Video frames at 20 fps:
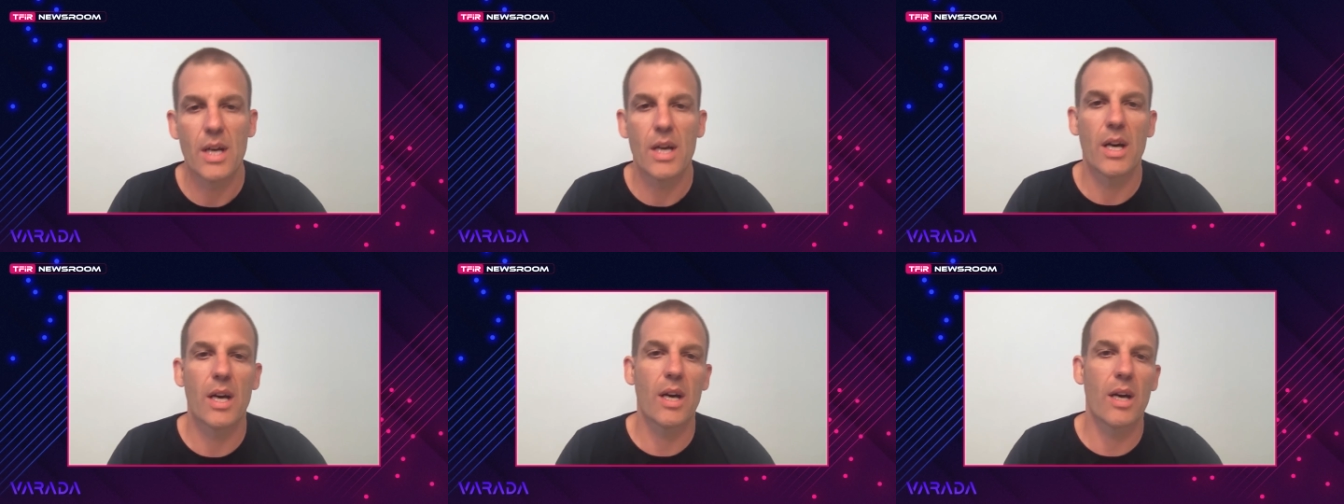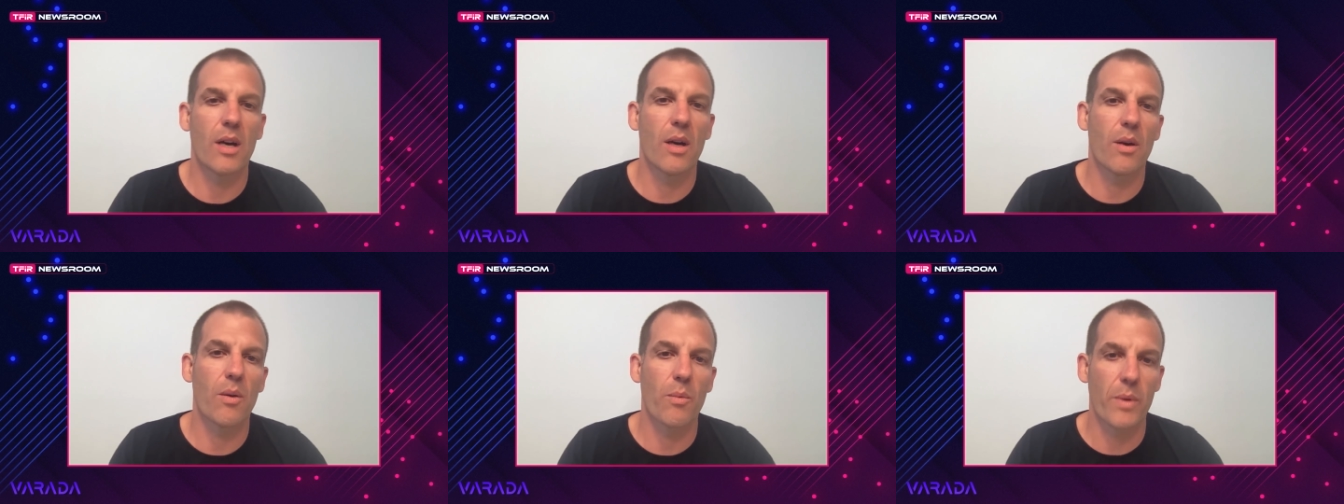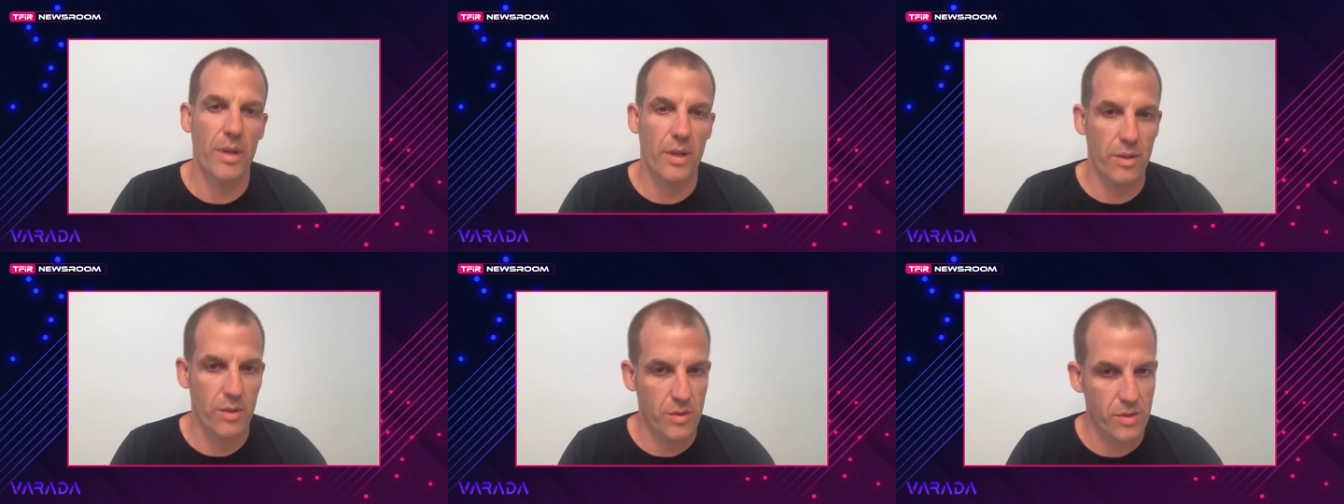Uh,
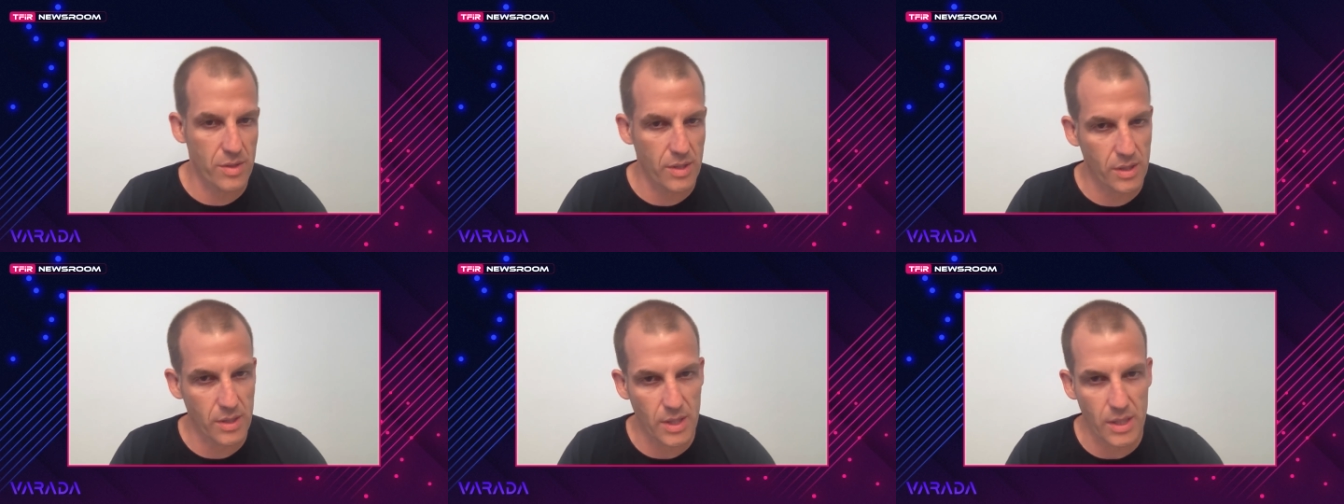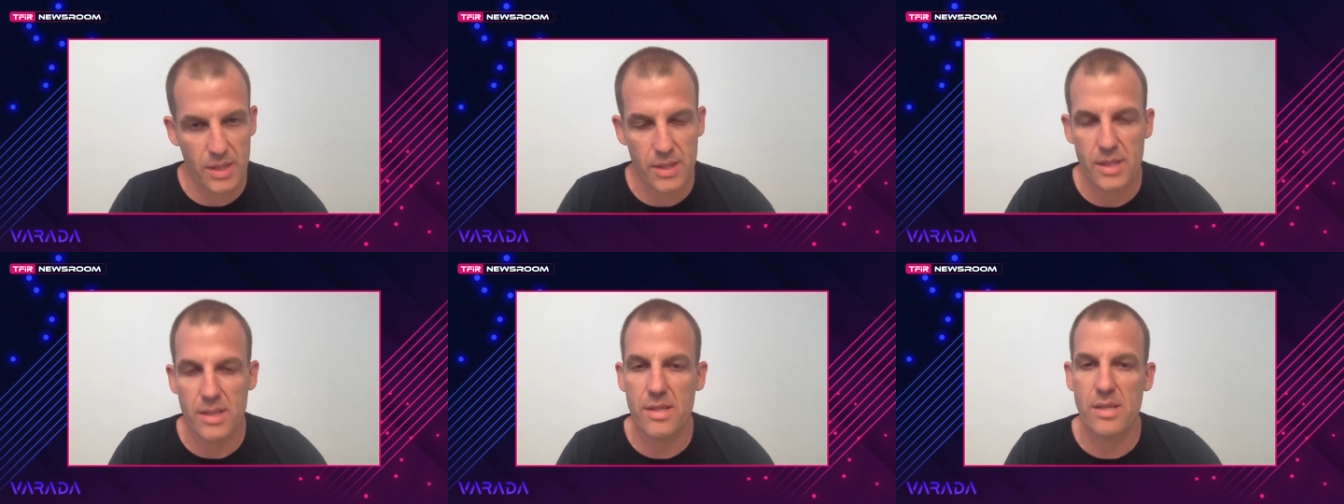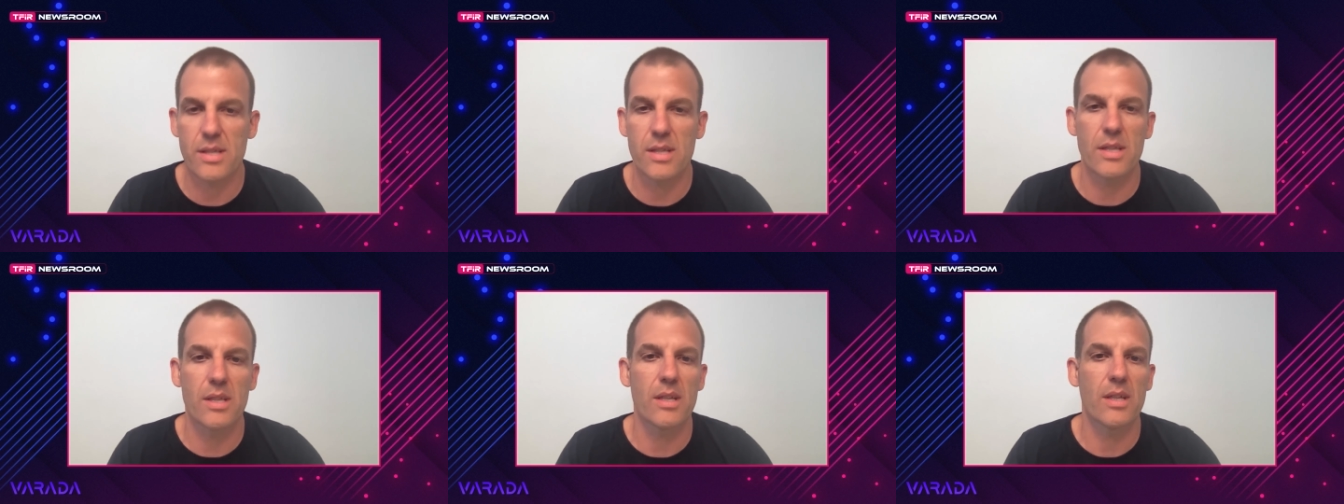we're using the
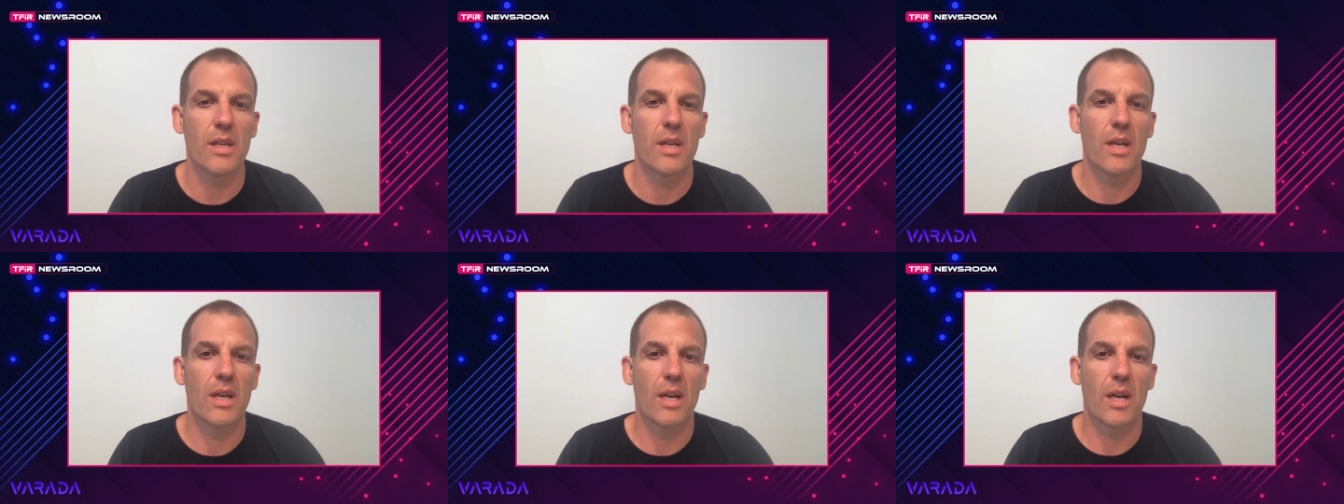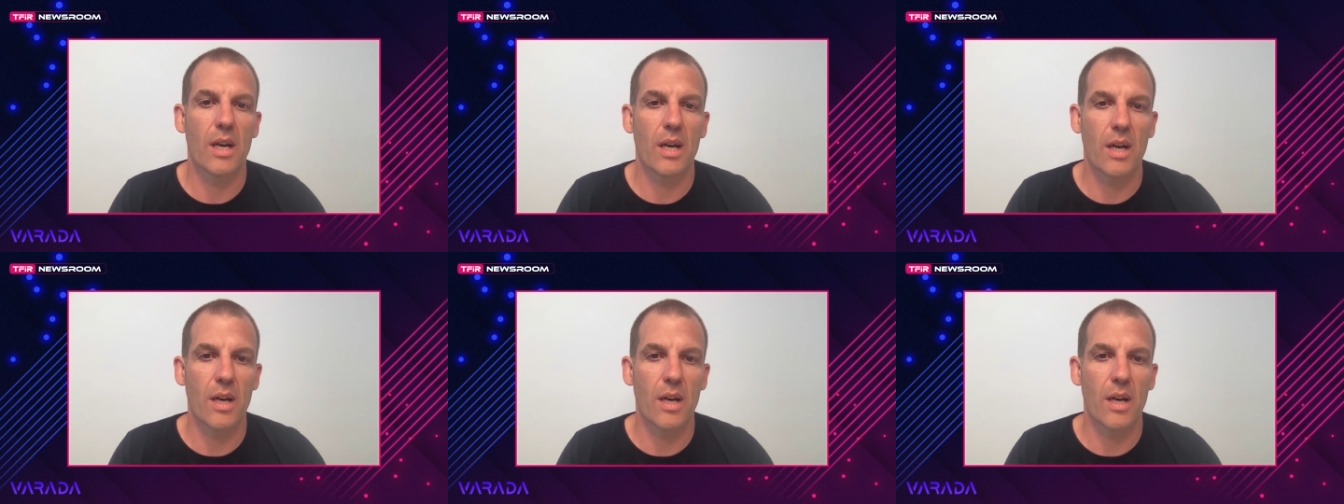indexing uh,